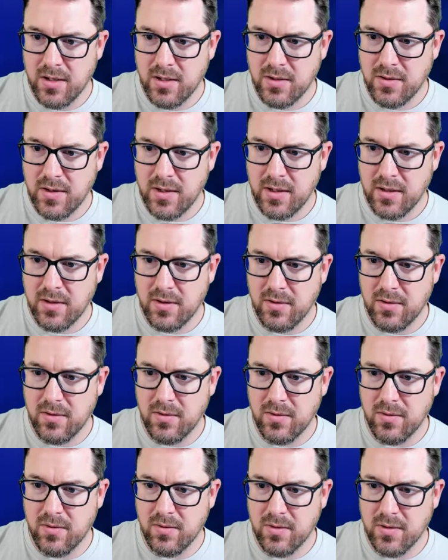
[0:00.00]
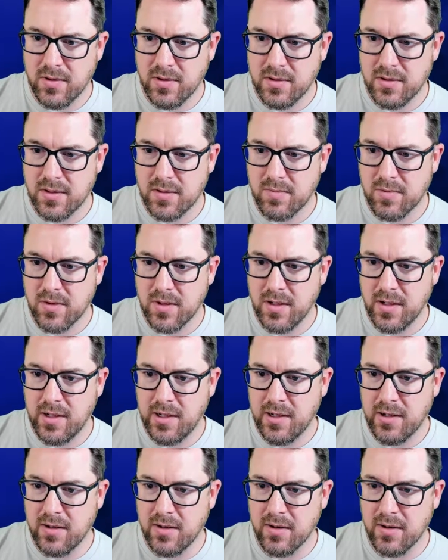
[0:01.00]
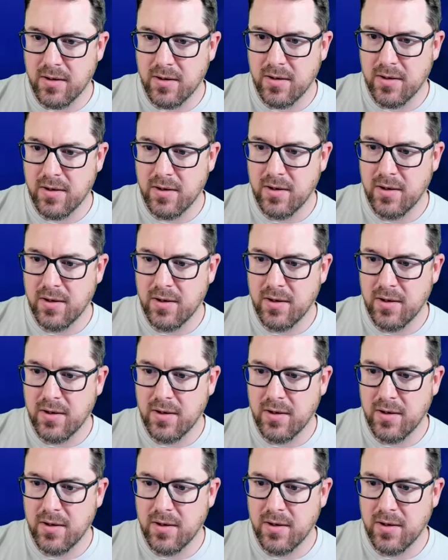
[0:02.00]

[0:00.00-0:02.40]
try to go somewhere here